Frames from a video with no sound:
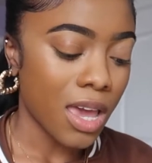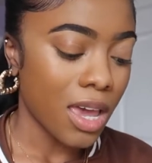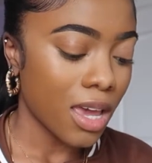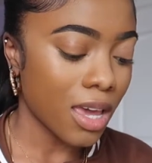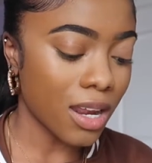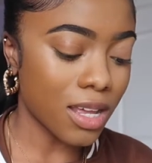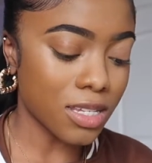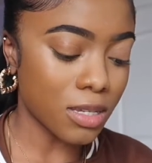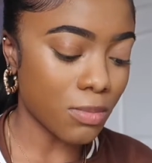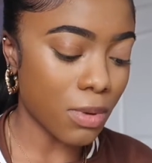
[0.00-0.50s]
It
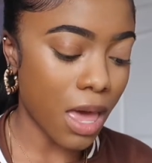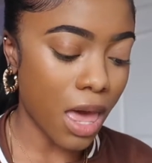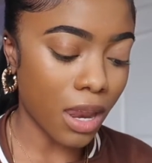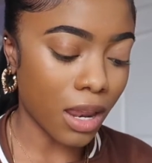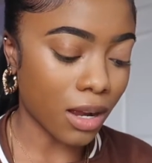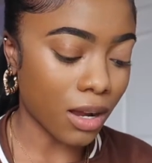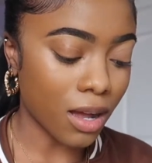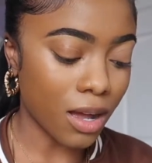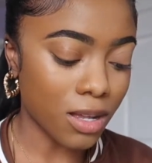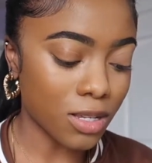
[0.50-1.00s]
doesn't
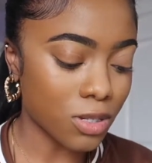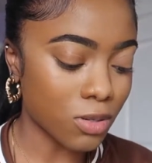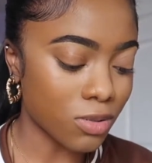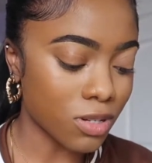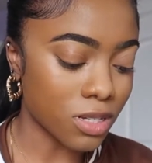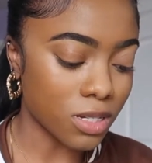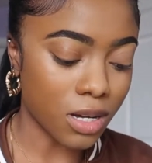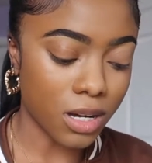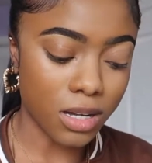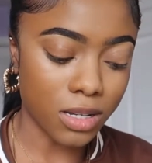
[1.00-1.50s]
matter. Contour
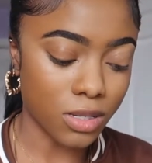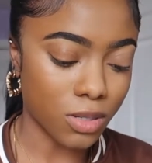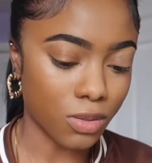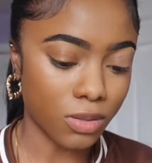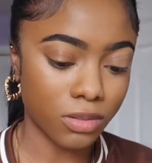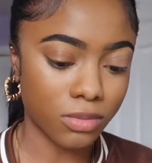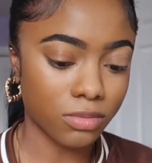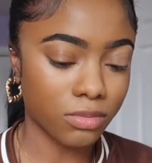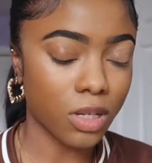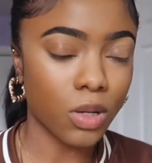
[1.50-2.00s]
is
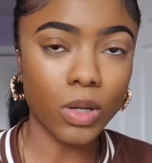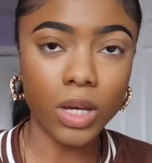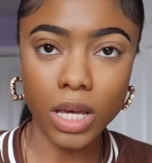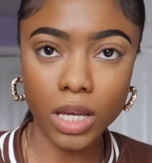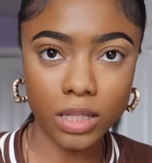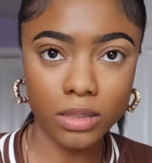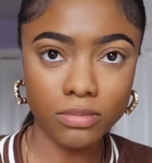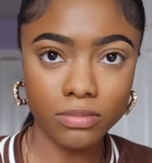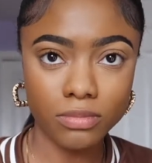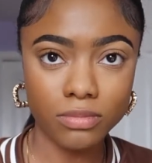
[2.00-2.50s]
contour.
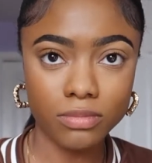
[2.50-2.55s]
Okay.